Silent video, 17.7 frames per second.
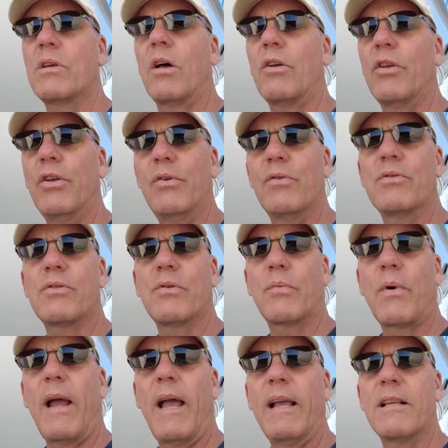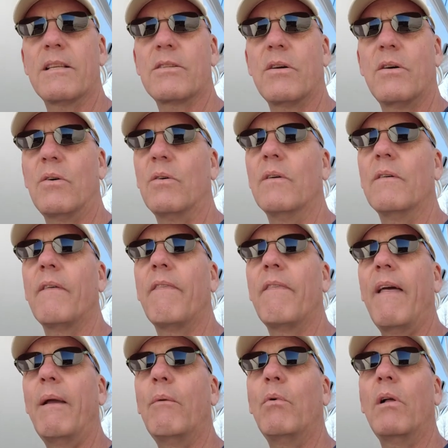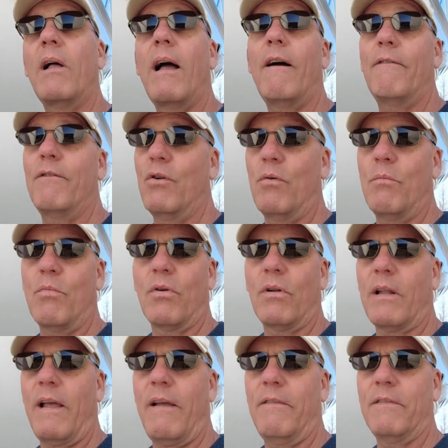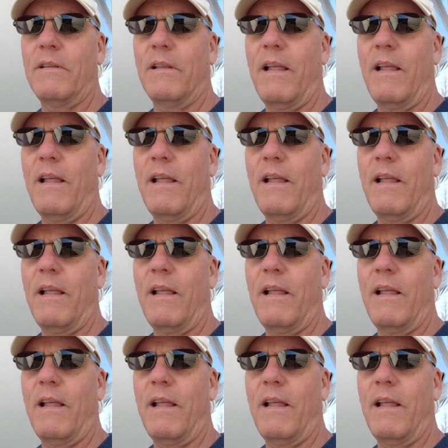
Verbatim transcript: I'll use the rag, so they will have no more life